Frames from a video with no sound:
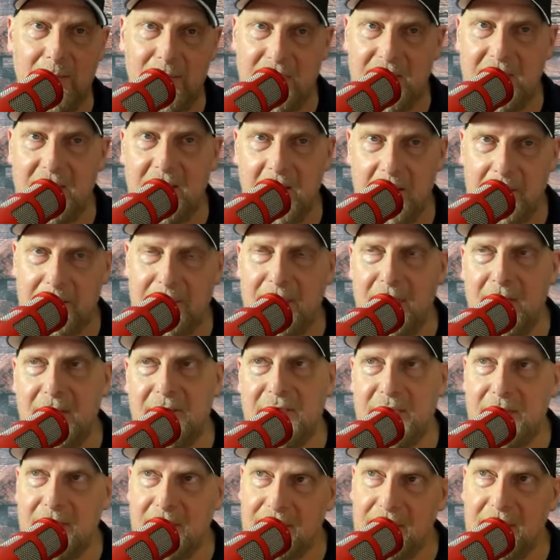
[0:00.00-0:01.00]
within our
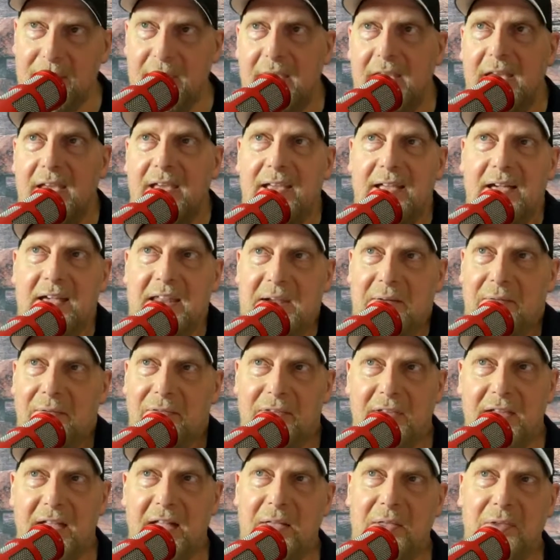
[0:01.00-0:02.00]
purview, and
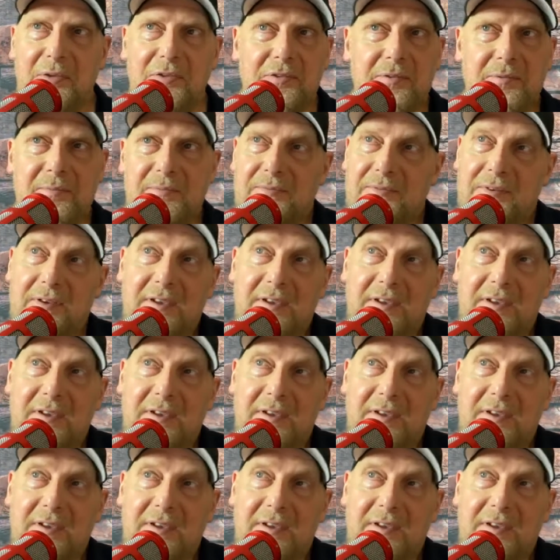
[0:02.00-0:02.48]
everything else.